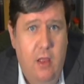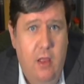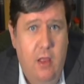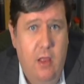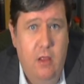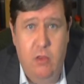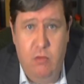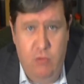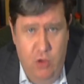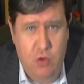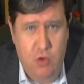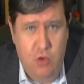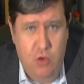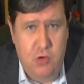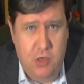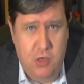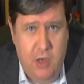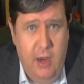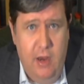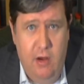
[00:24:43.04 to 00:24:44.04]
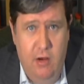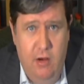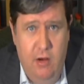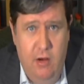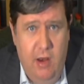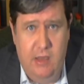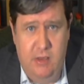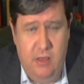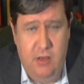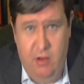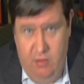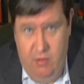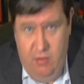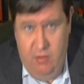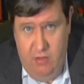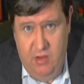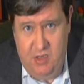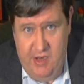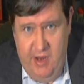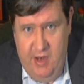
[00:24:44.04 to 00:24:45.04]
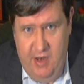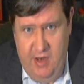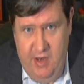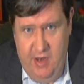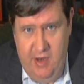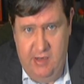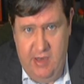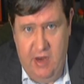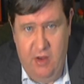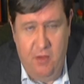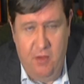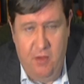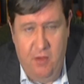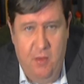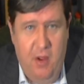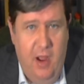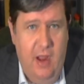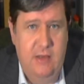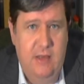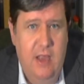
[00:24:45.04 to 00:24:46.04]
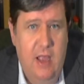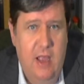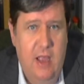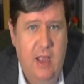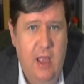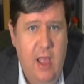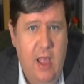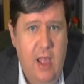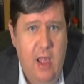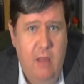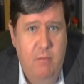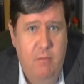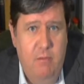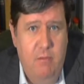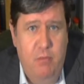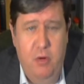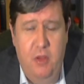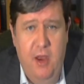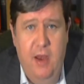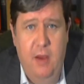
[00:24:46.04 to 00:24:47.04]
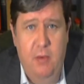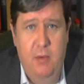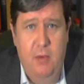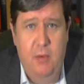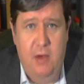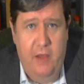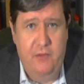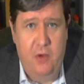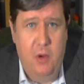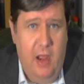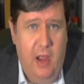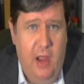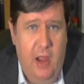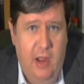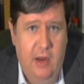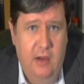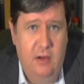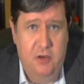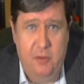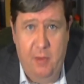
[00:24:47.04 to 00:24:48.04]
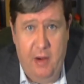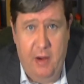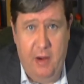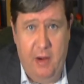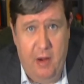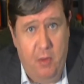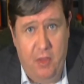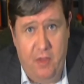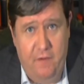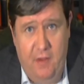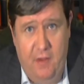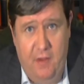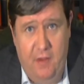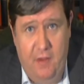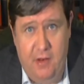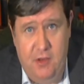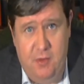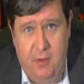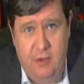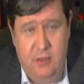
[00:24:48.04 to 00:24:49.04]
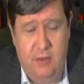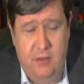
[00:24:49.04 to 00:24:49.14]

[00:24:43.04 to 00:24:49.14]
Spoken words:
usually, unless the state had said otherwise, but that he would have you hanged, no matter what the offence was.